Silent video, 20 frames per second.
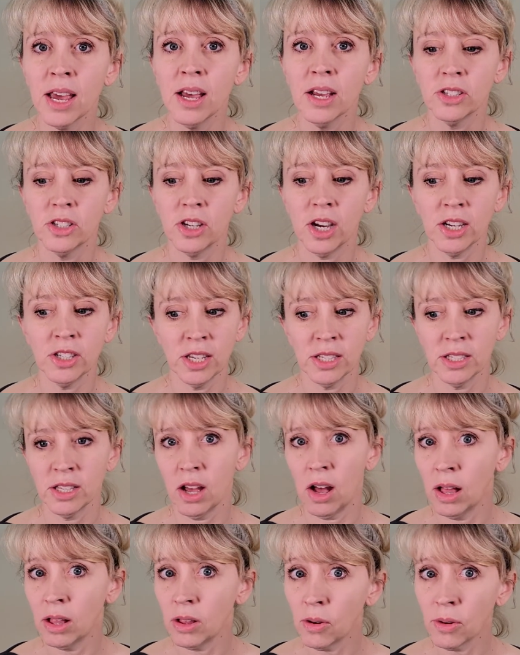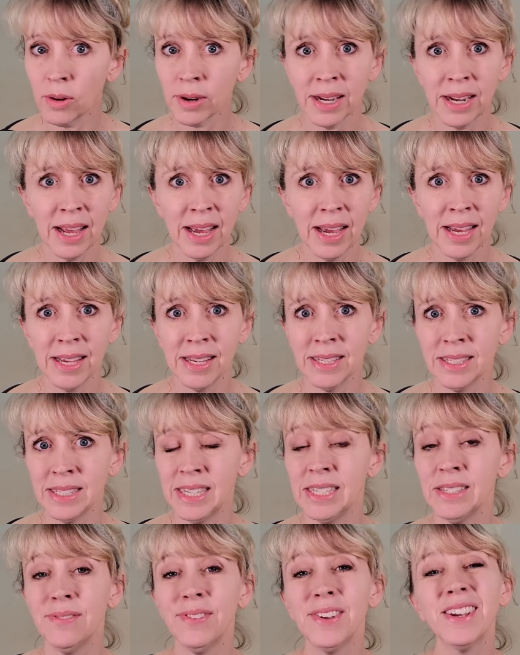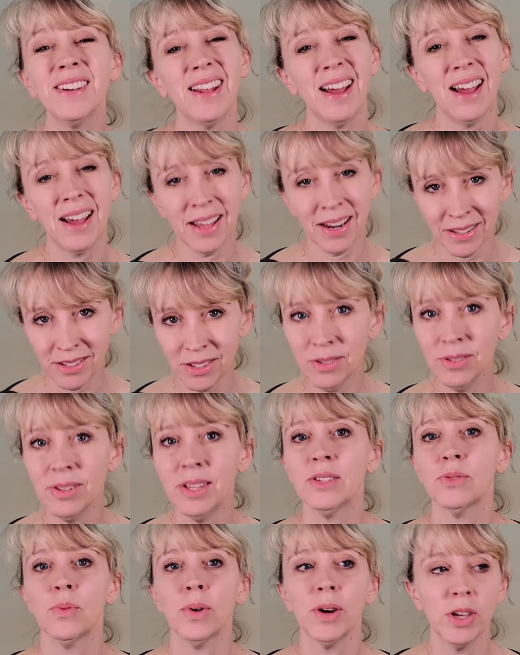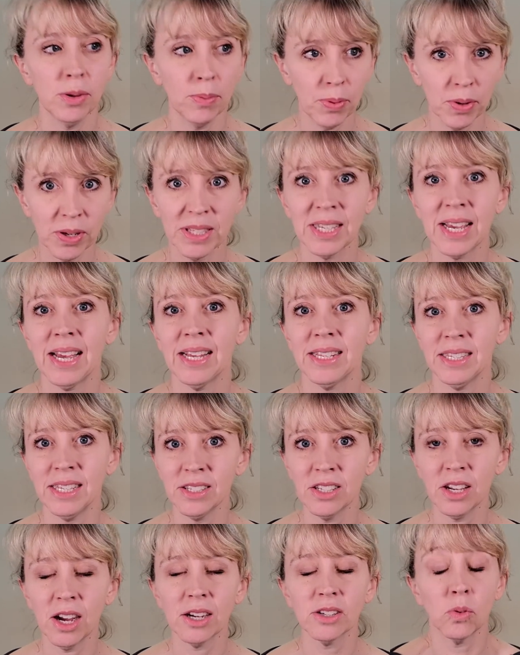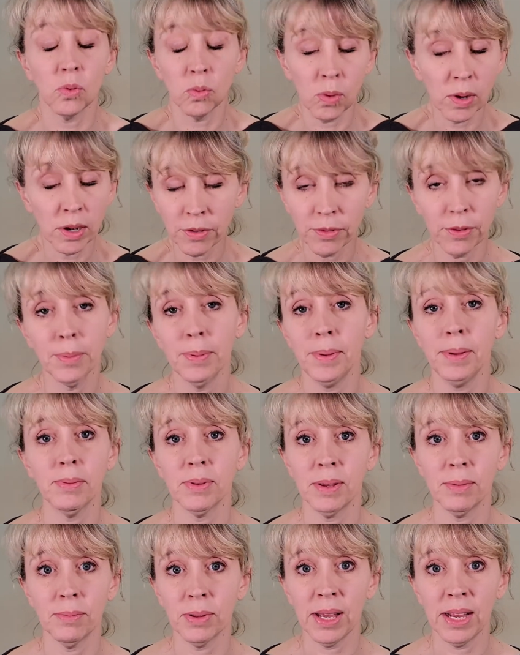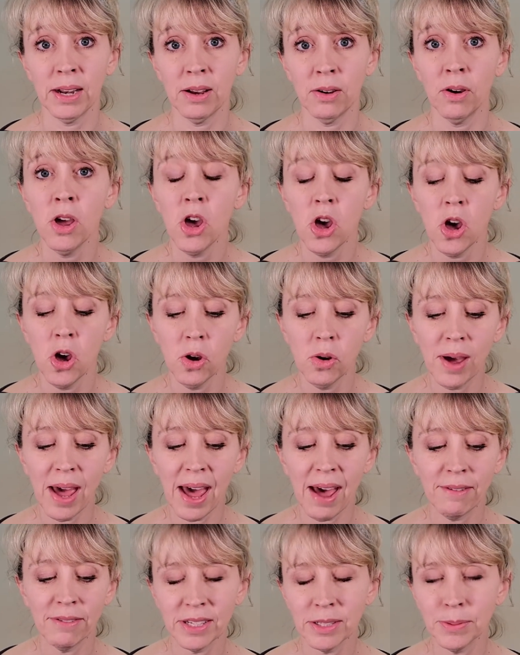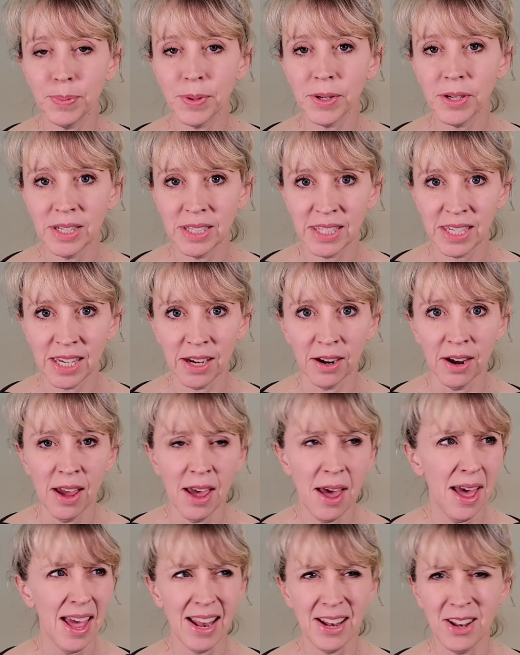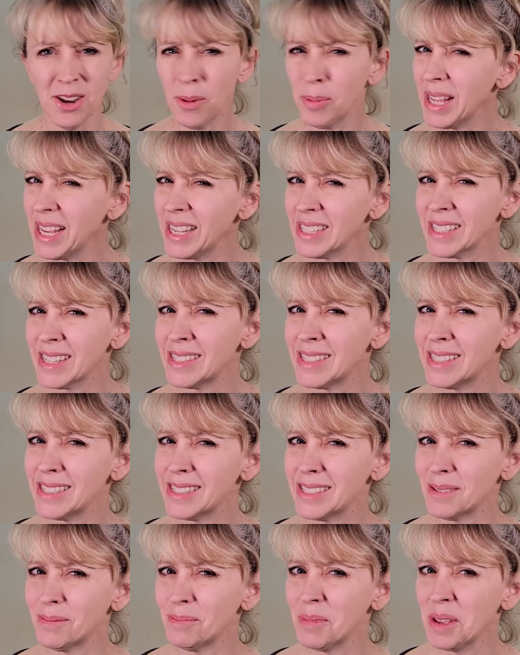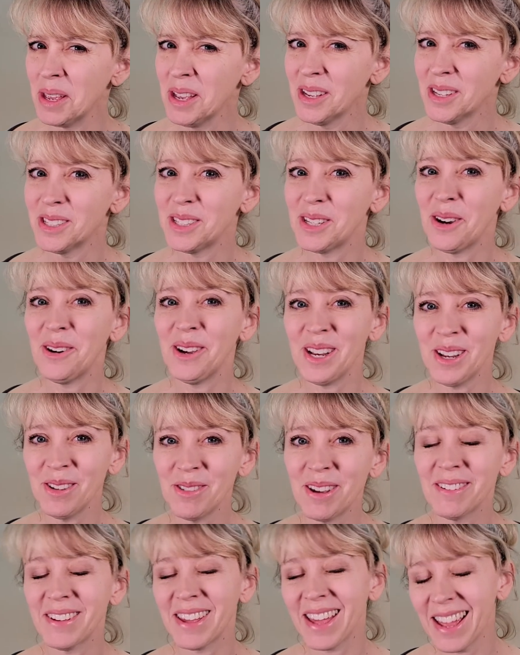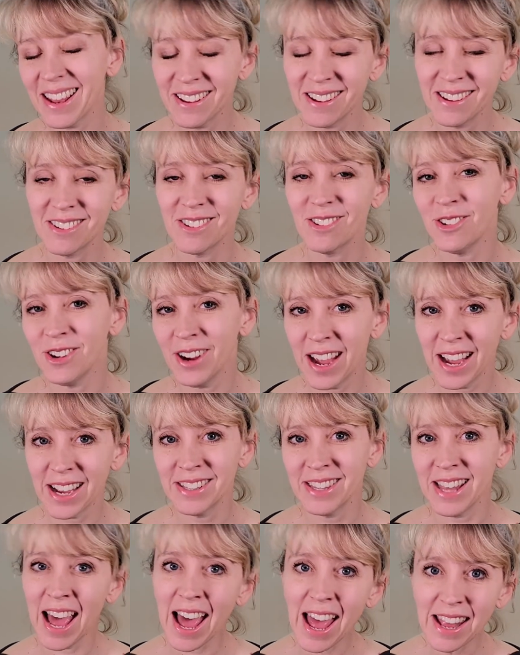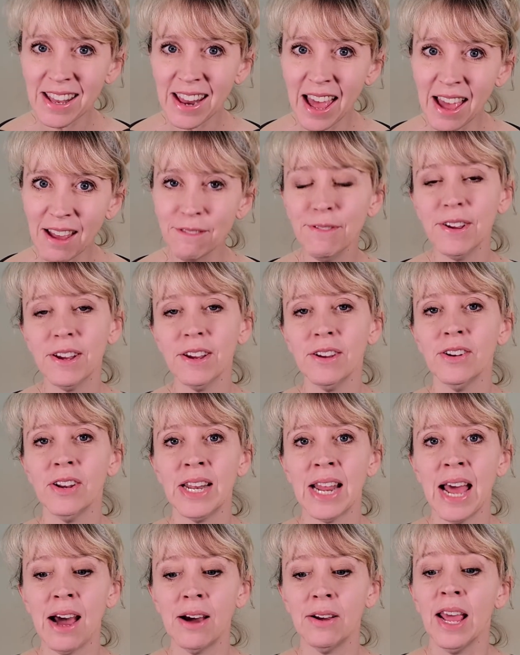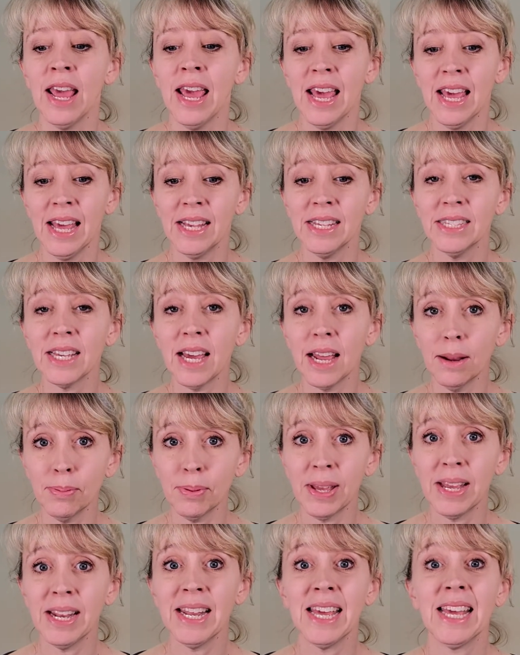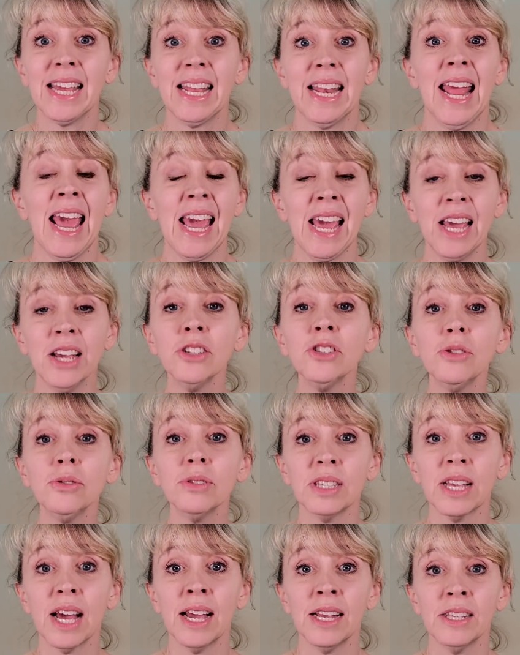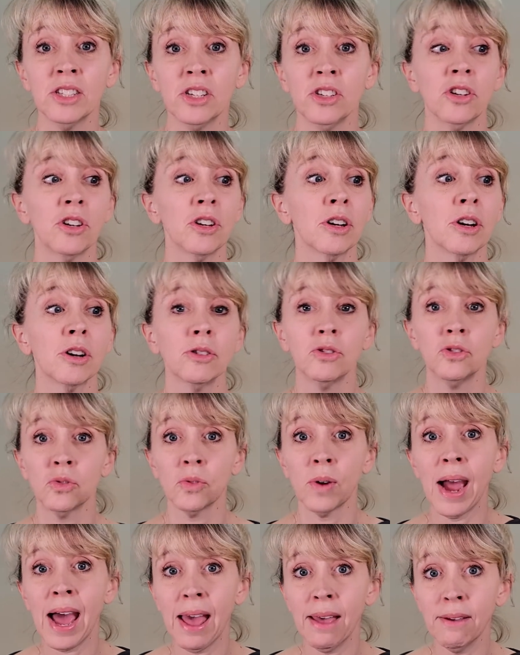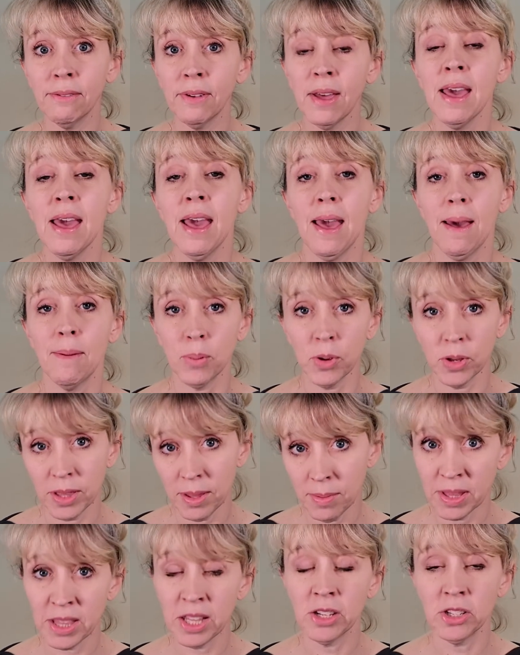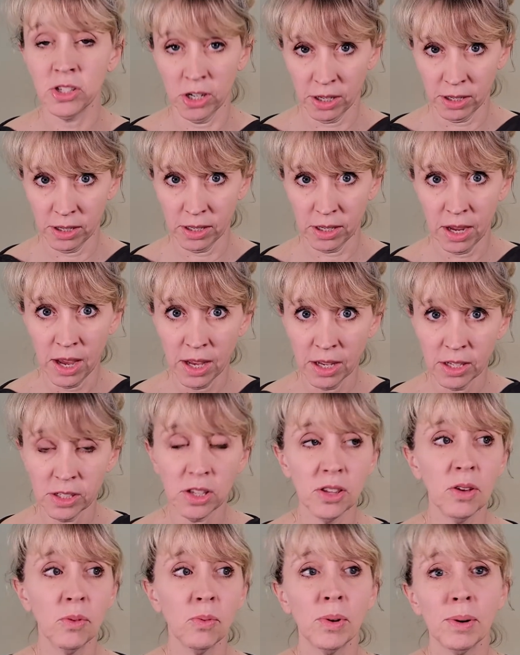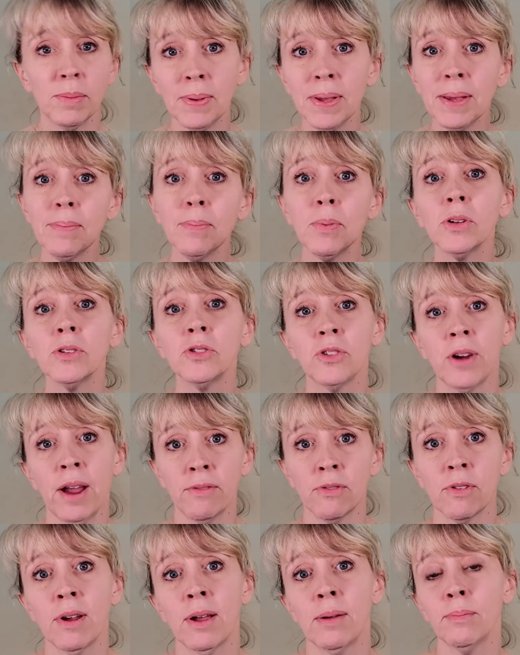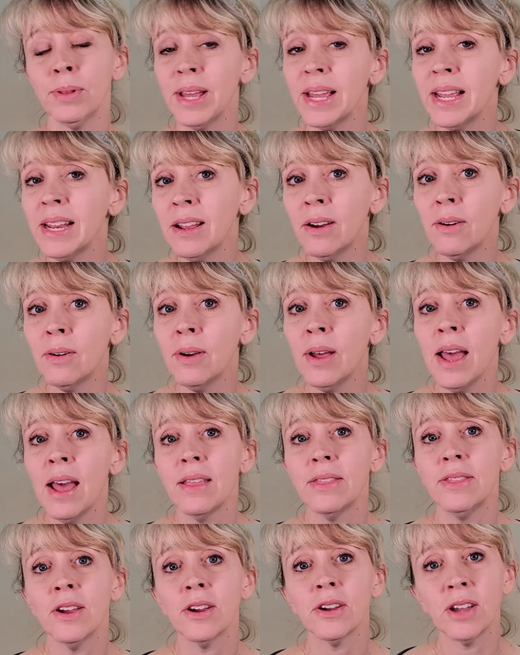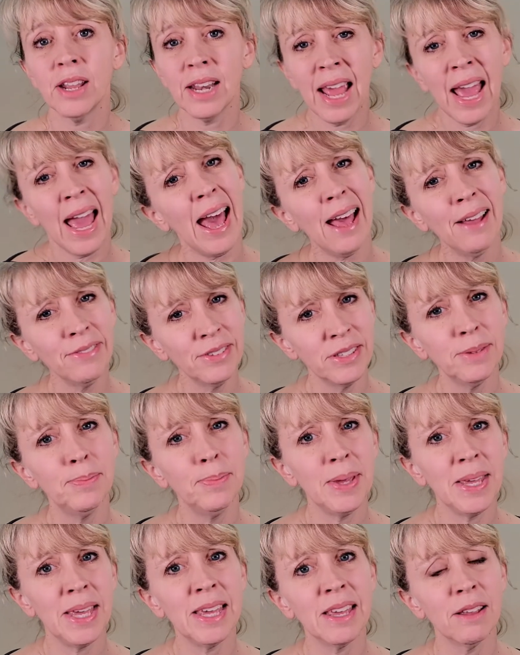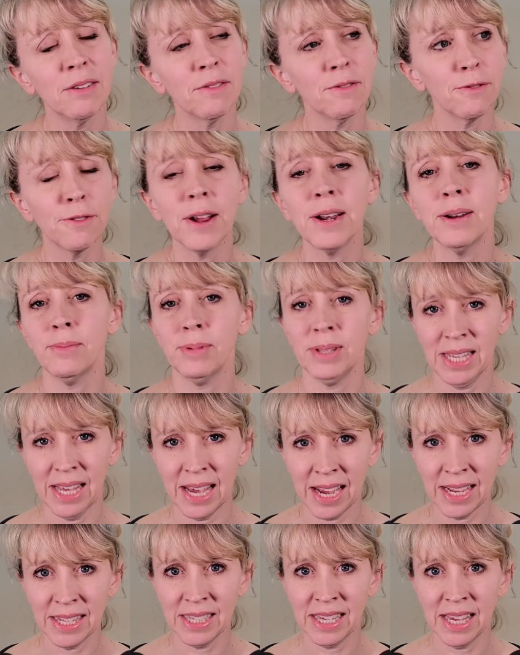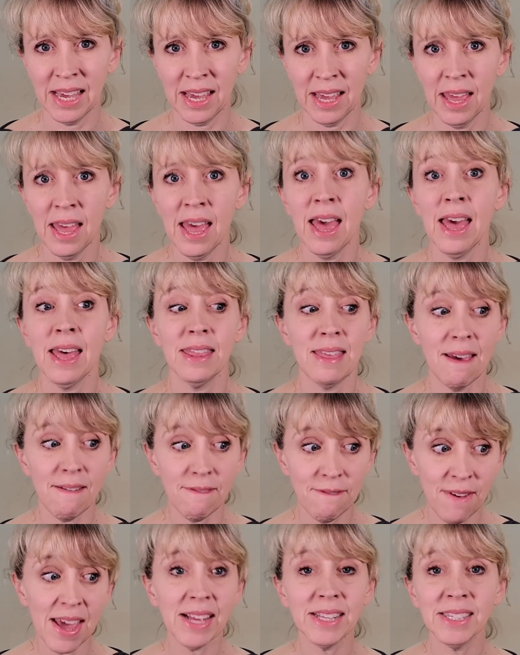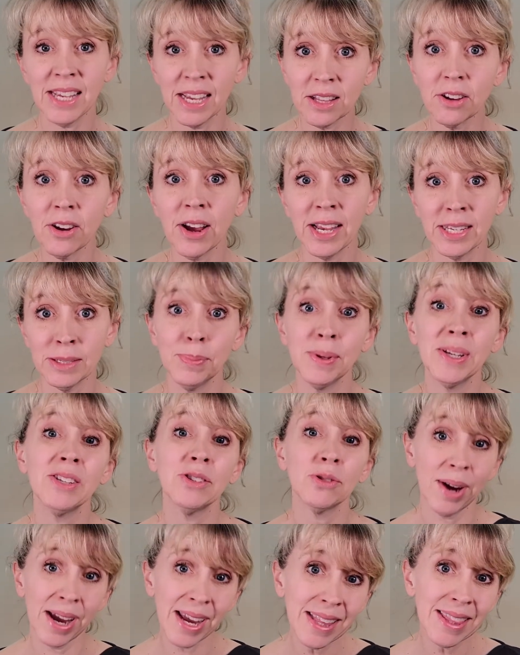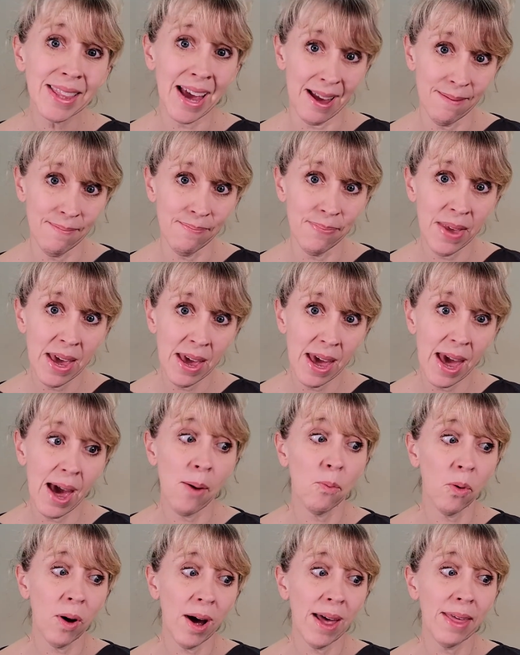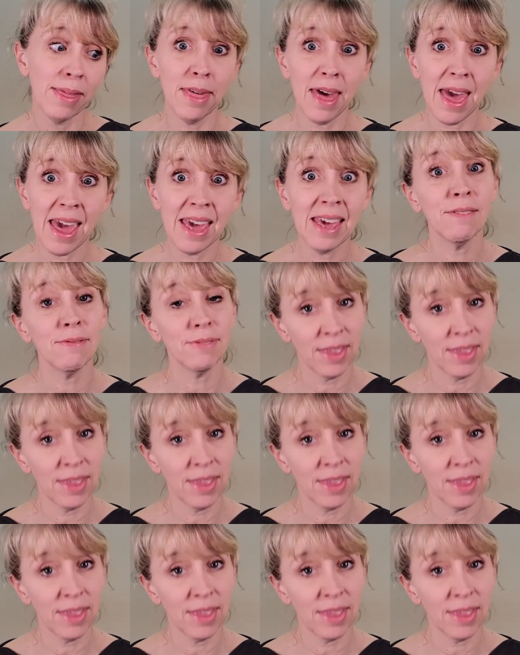Josh has it all organized. He's figured out how to do this, where you put signs. He's talked to wonderful people in Plano who have experience here, and nobody has a system. So anyway, we've kind of cracked that nut, figured it out. He's got a plan. He can hand you signs, and you can go drive and put them in the dirt, so that when people drive around Plano, they're going to have to be confronted with the idea that Van Taylor has betrayed them and what they, if